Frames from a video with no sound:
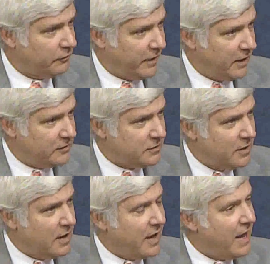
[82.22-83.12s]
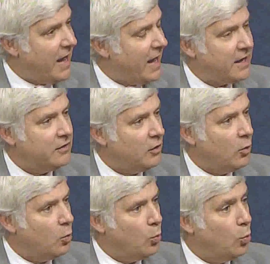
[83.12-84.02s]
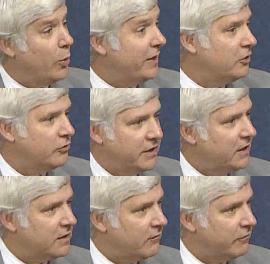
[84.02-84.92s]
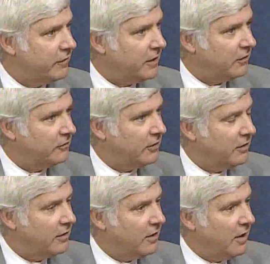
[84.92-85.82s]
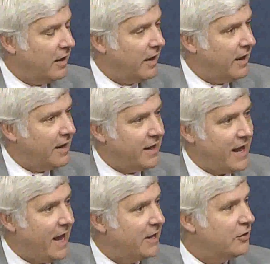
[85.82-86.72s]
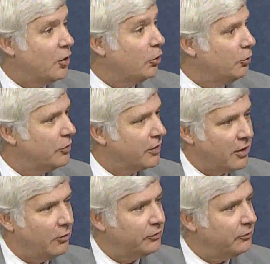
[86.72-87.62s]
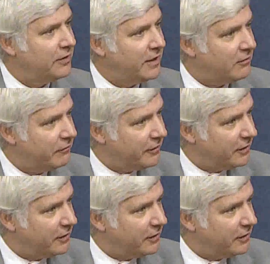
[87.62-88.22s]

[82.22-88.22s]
veins. How do you know when you need them fixed, and how do you know who to go to get them